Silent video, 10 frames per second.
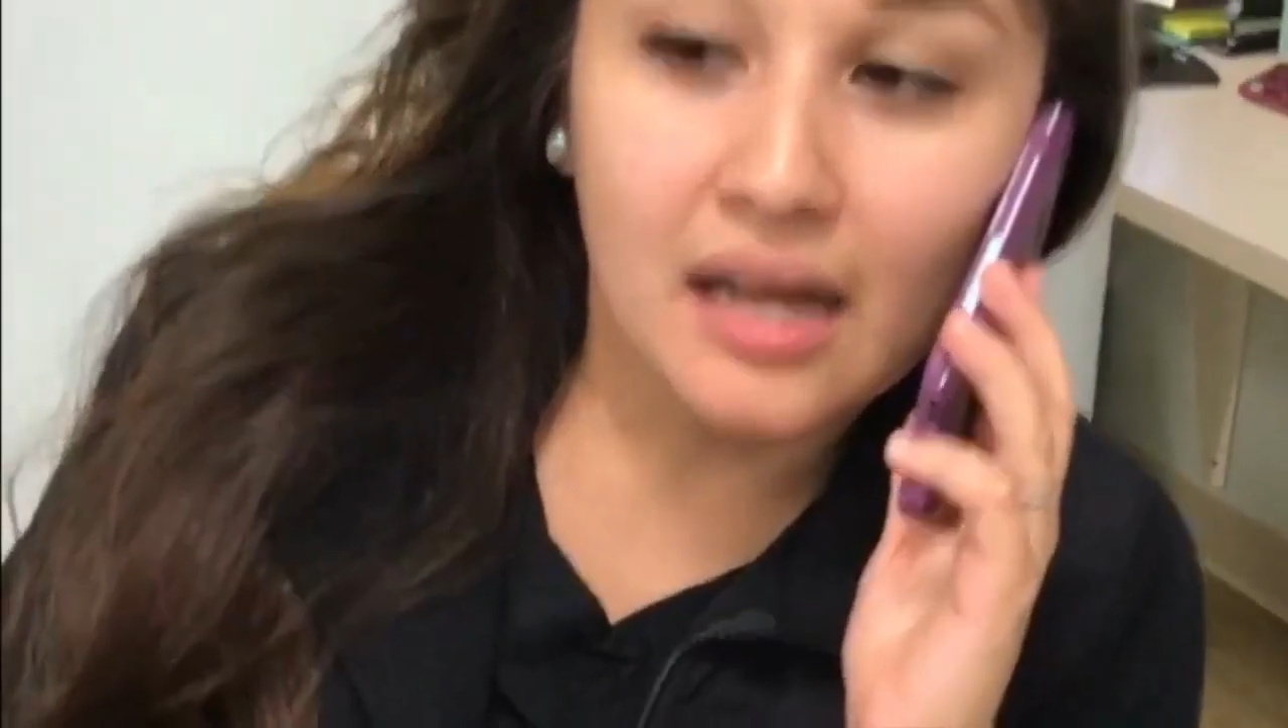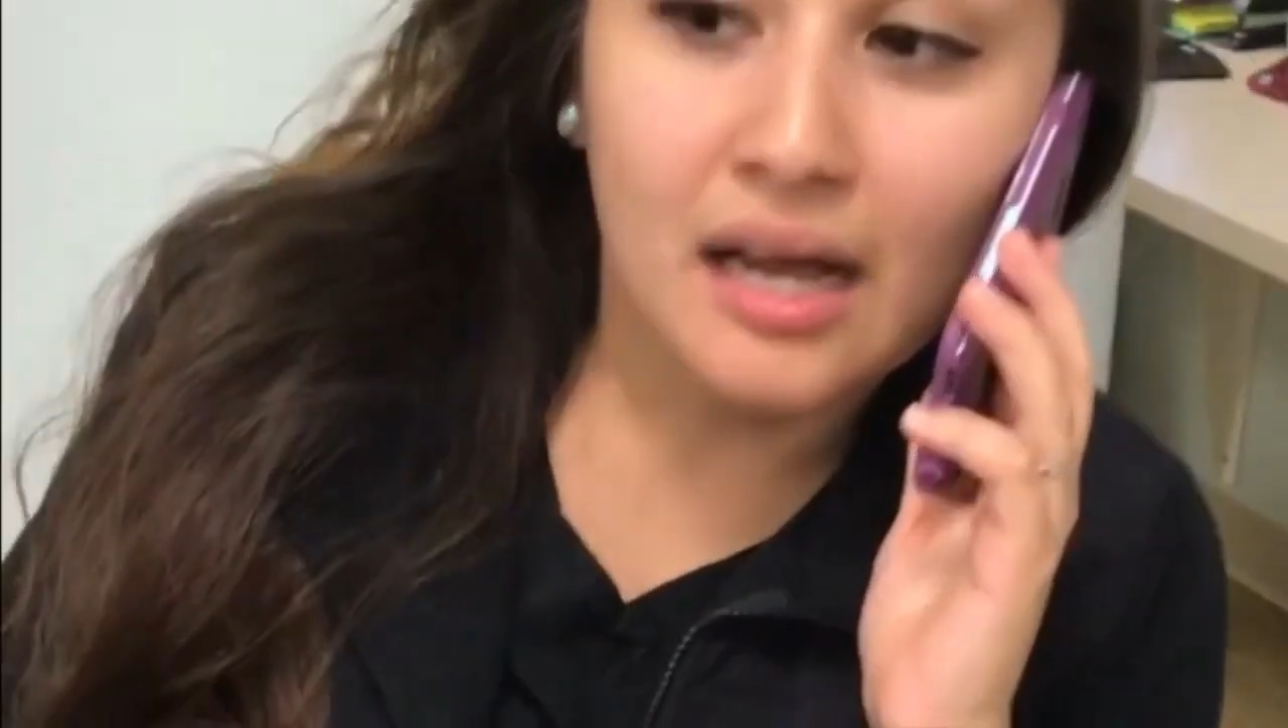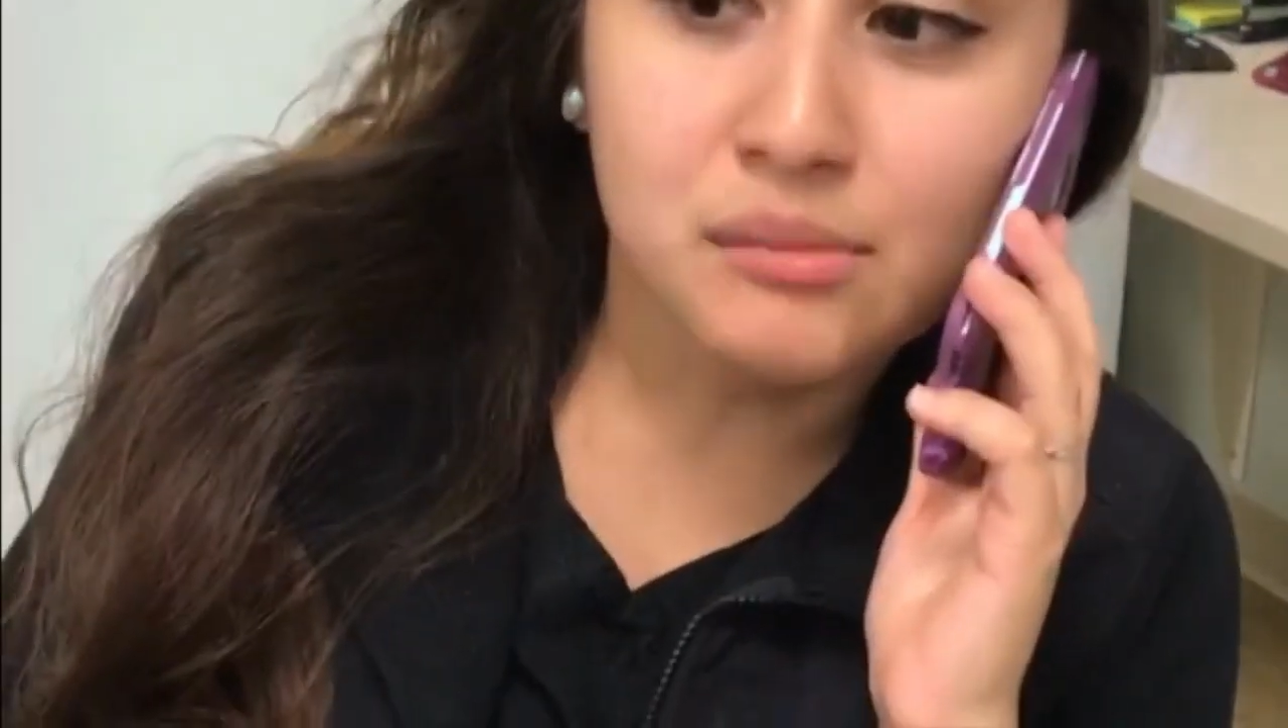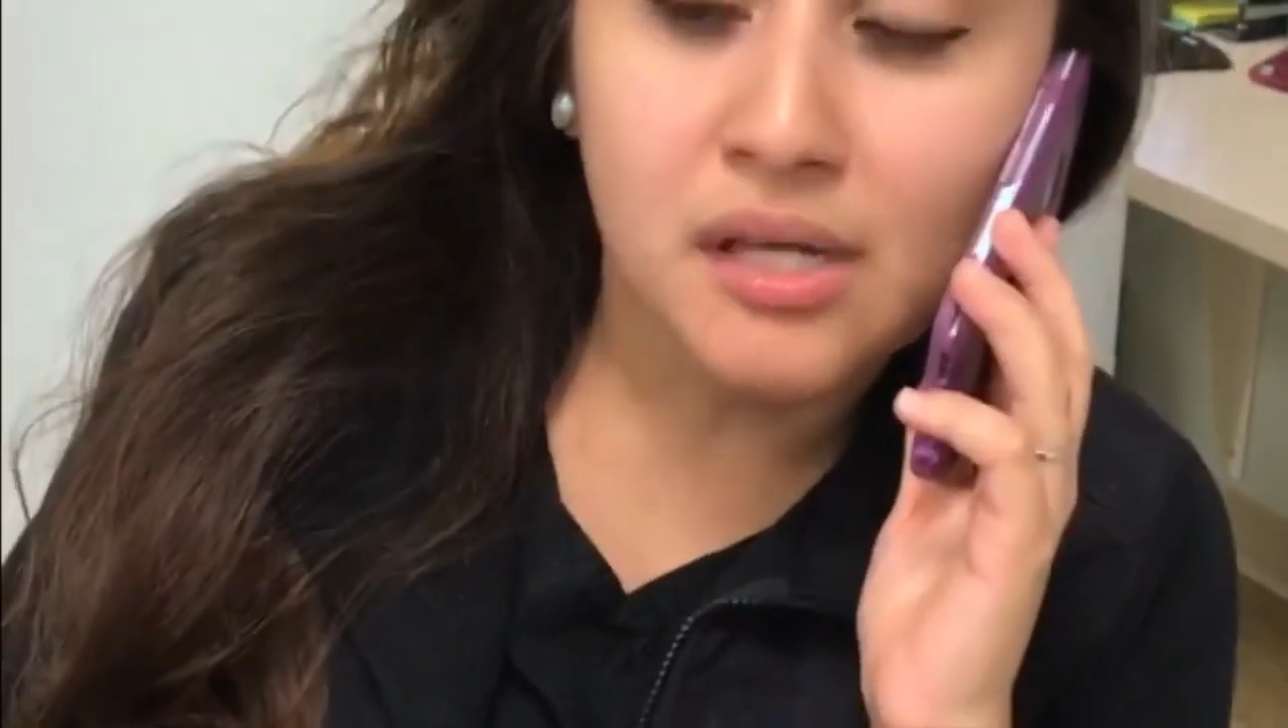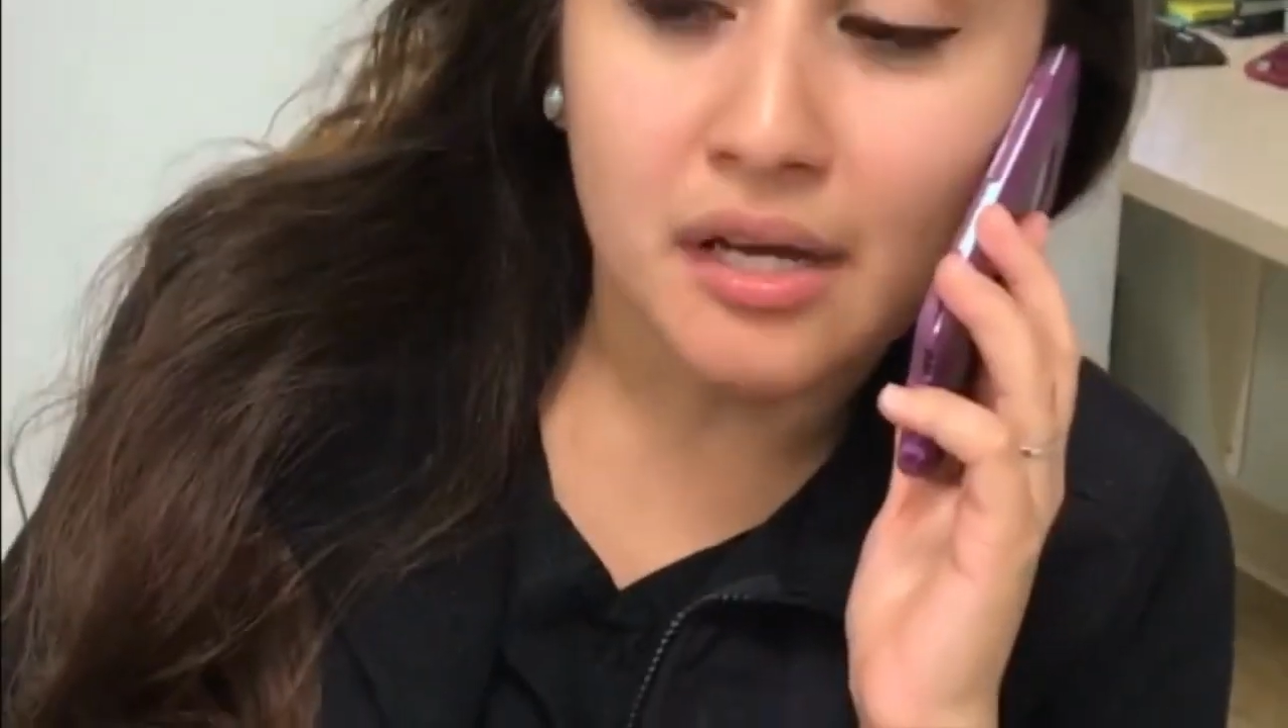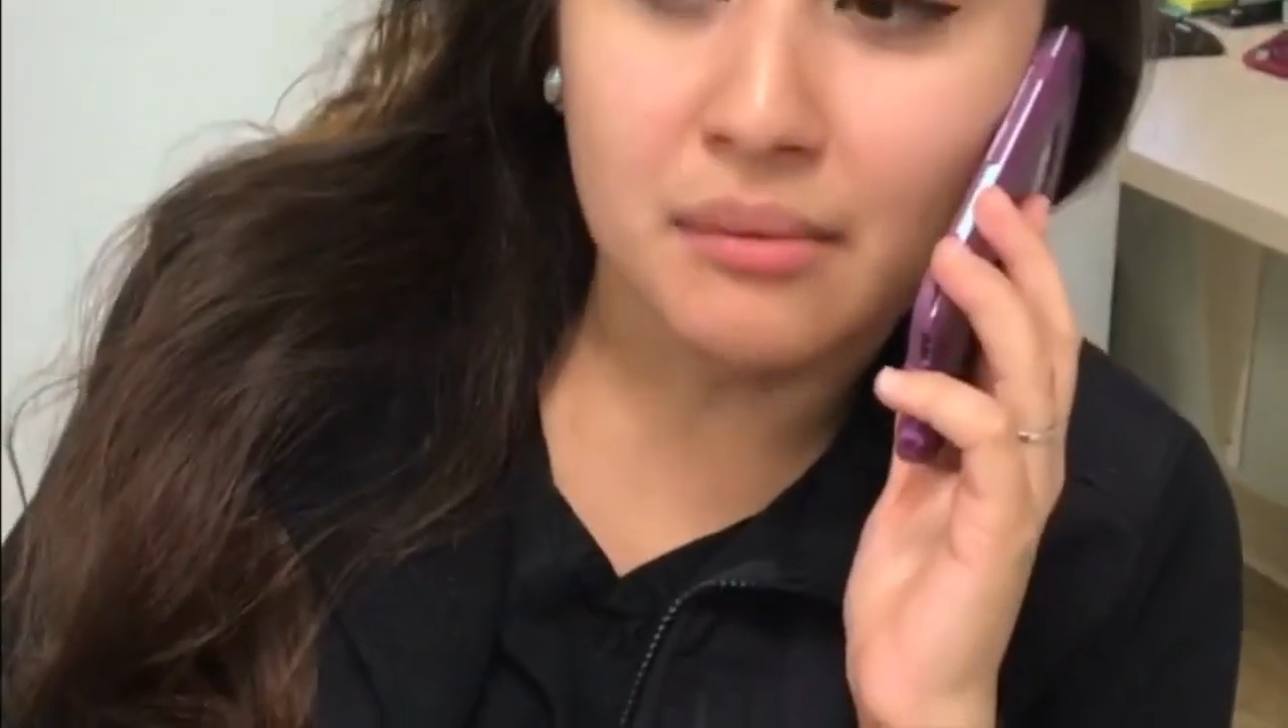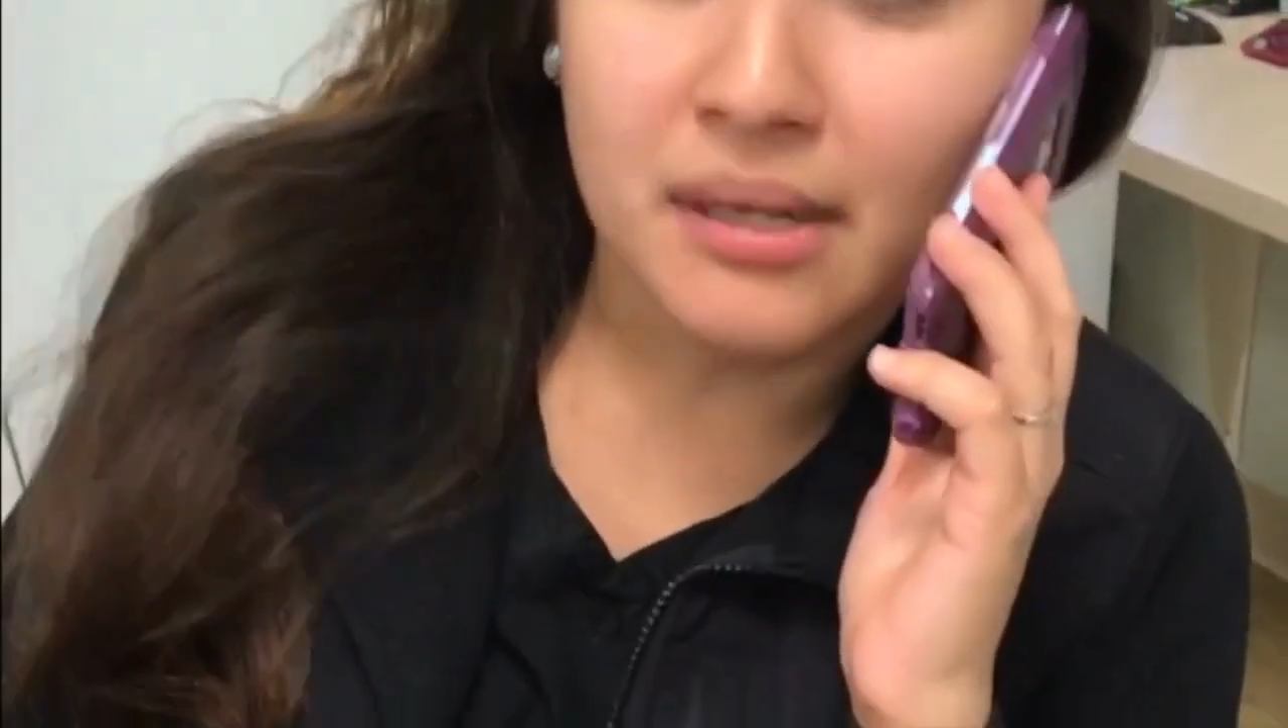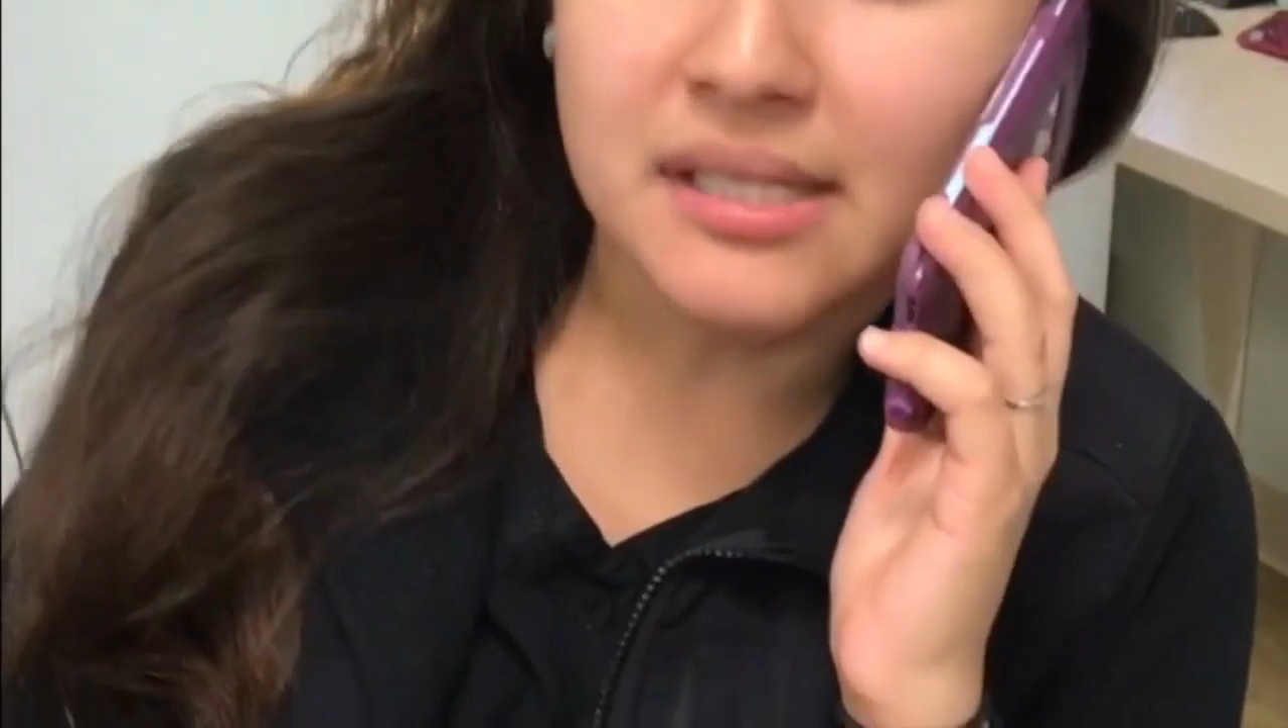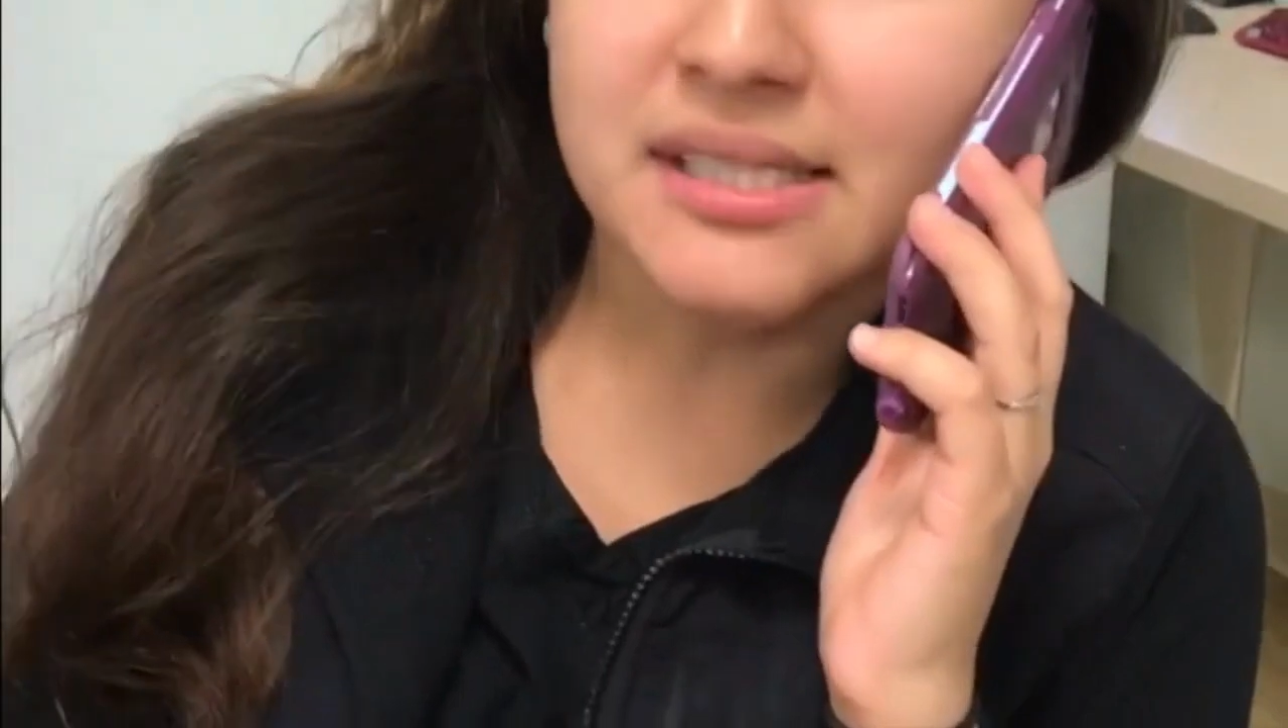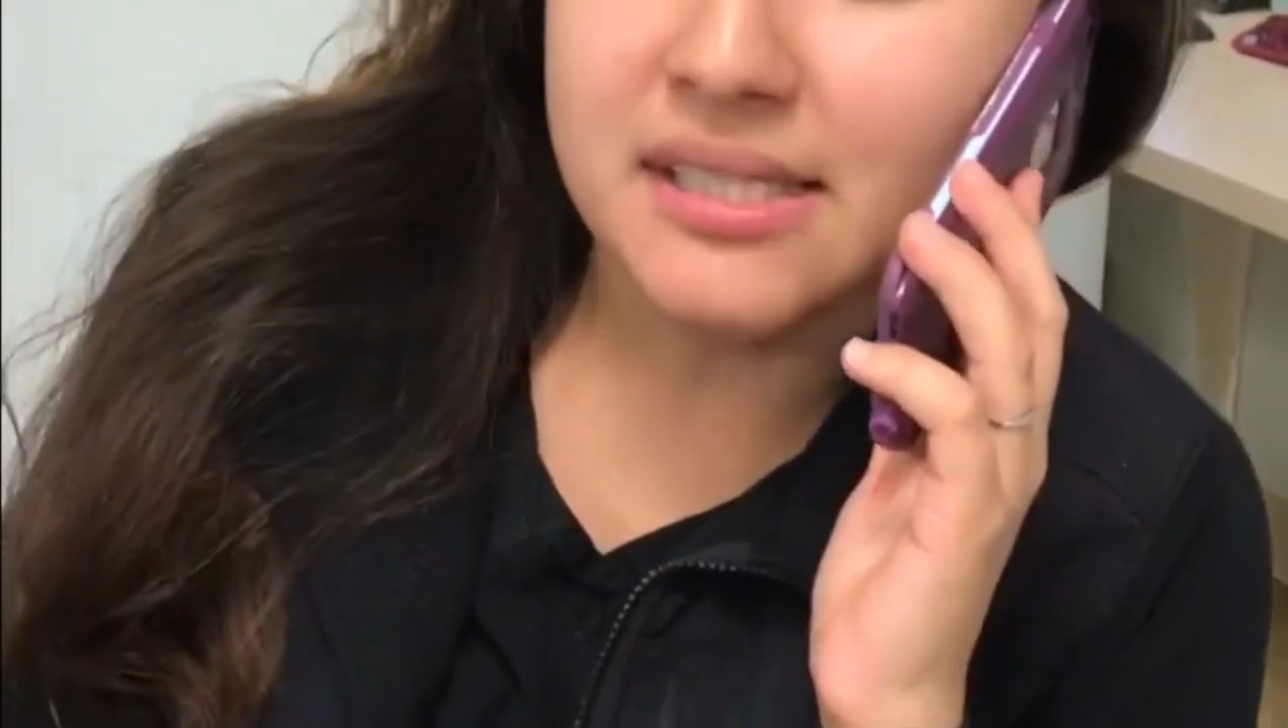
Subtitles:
I'm talking about